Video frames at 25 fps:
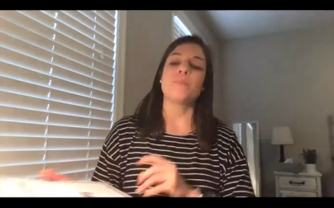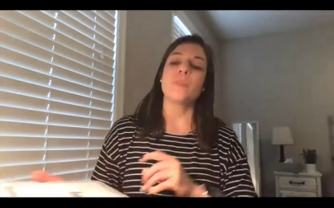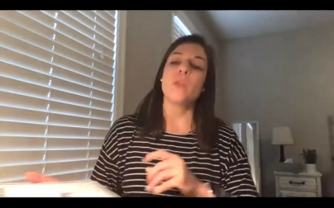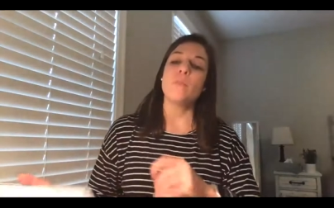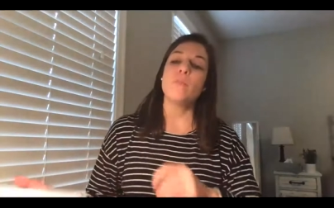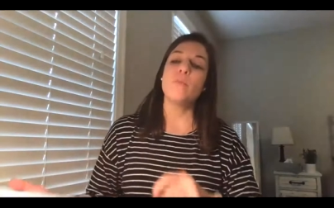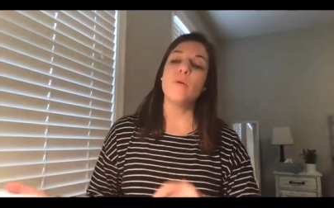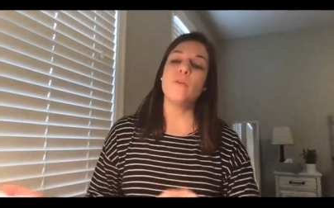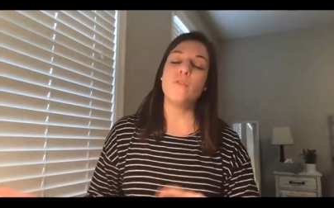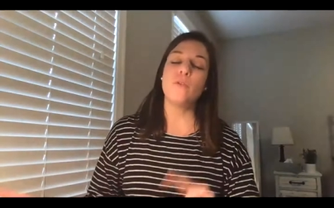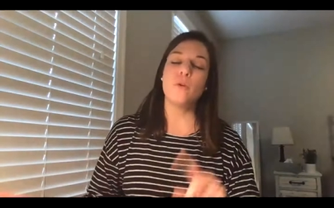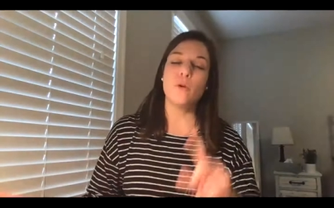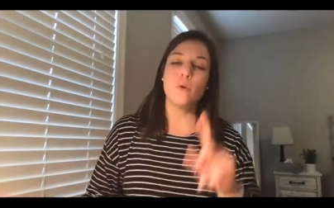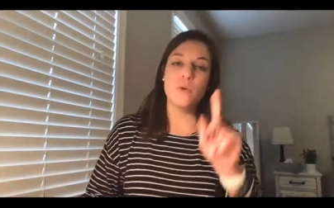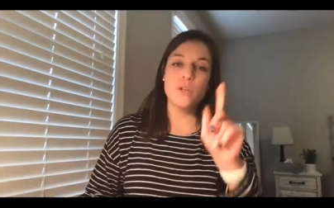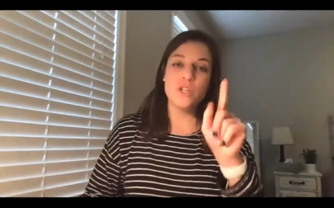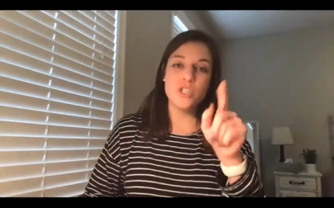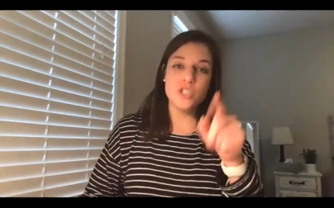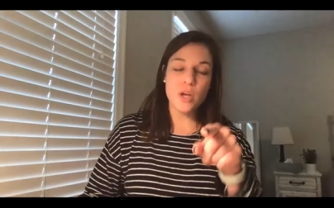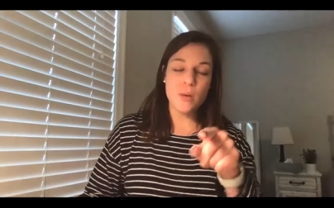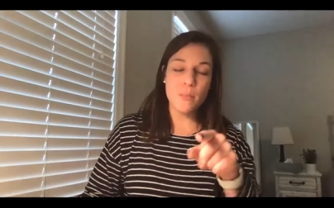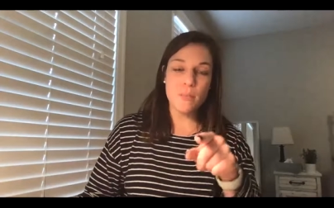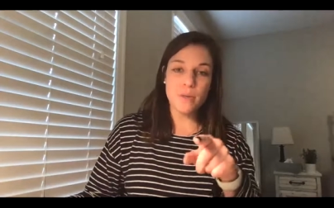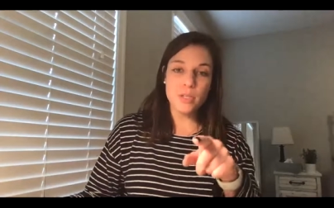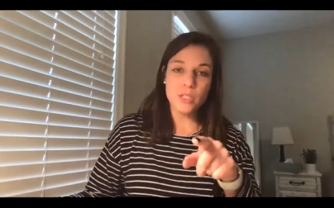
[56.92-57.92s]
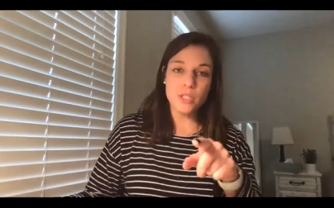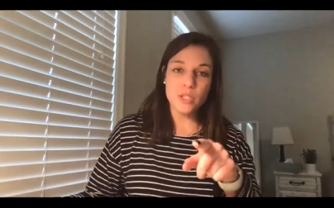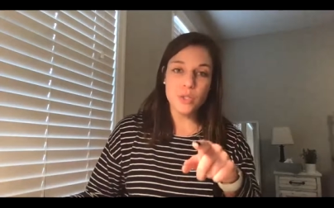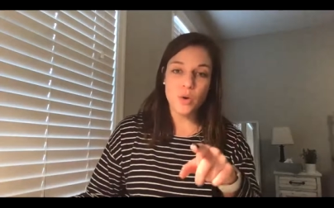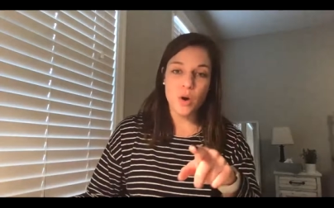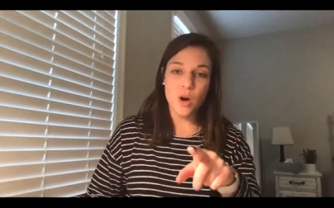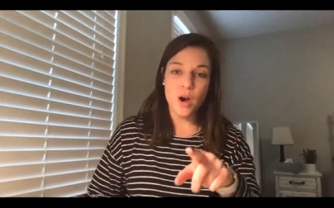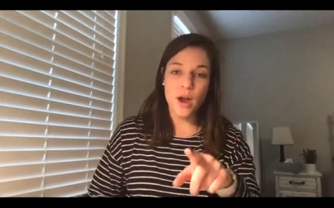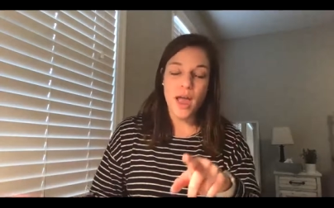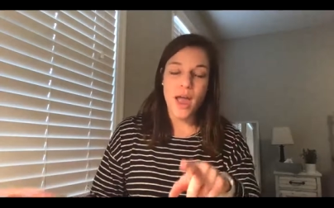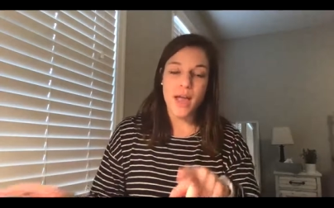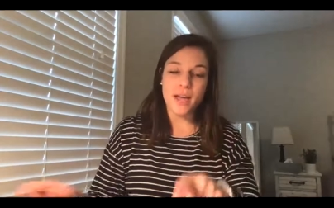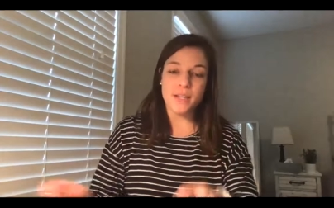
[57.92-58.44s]
before we jump into
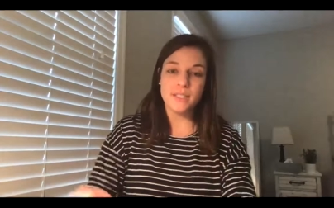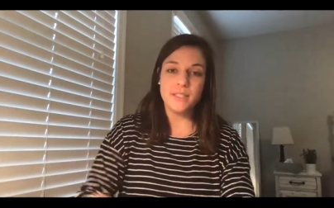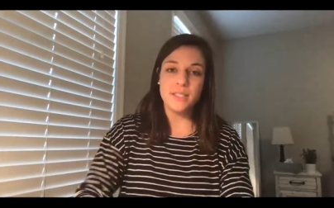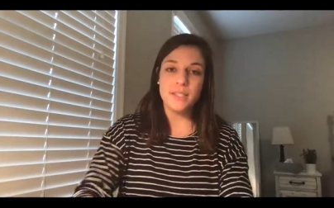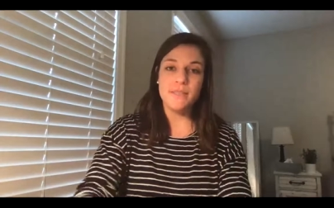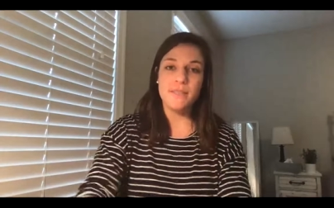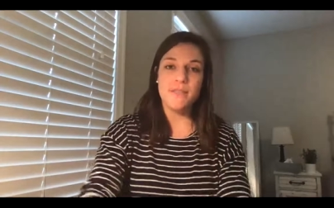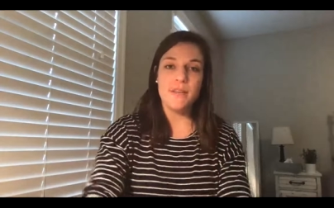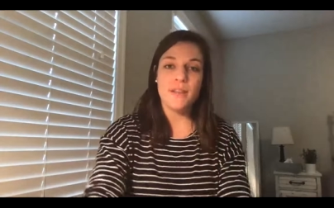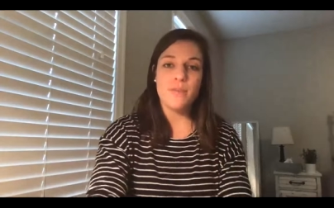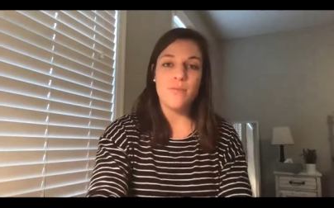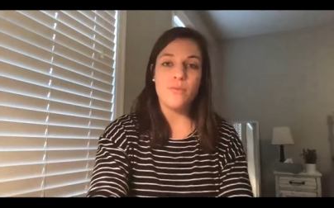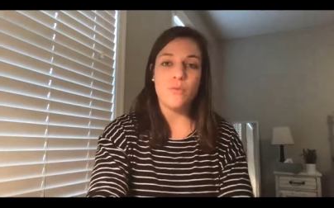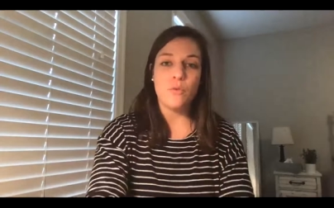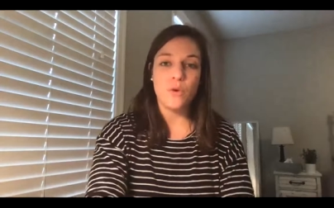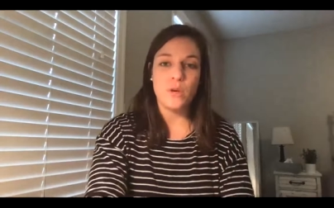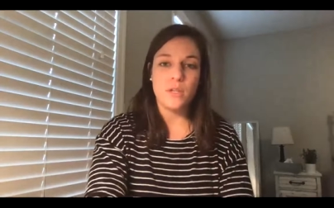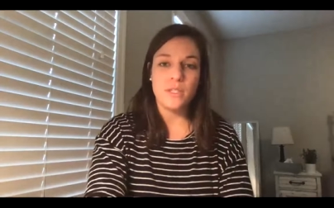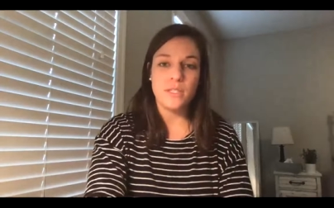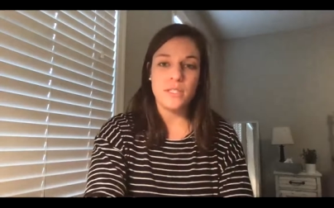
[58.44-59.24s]
our activity for